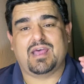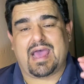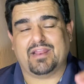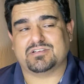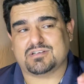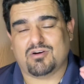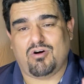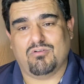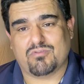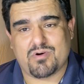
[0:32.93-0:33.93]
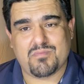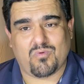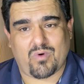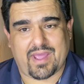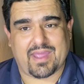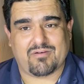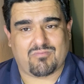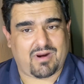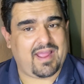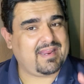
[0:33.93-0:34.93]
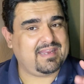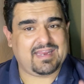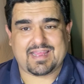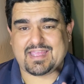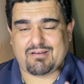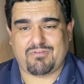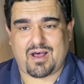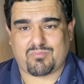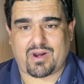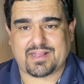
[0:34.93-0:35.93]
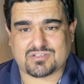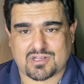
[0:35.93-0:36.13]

Alistair Overeem away, right? He didn't give up, right?